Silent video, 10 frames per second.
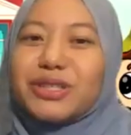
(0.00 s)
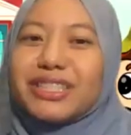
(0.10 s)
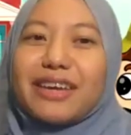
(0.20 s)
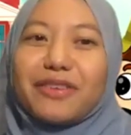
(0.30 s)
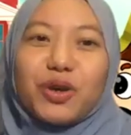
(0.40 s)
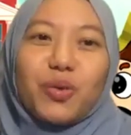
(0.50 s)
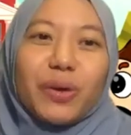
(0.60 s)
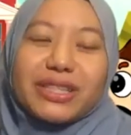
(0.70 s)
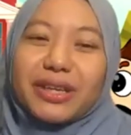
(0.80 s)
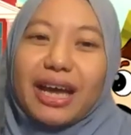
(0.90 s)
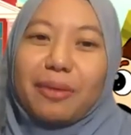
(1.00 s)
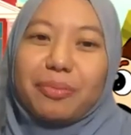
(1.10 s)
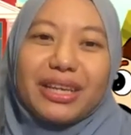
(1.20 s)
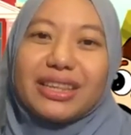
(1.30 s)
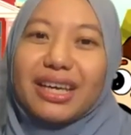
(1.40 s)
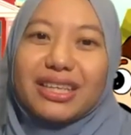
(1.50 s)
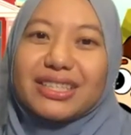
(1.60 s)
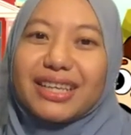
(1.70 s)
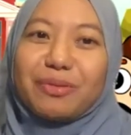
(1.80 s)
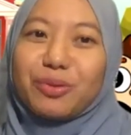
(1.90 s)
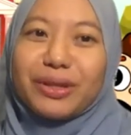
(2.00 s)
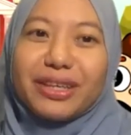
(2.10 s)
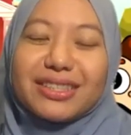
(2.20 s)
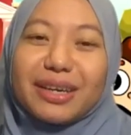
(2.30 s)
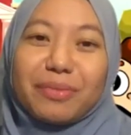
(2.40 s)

just never know what's going to happen in ten years time. 20 years never time.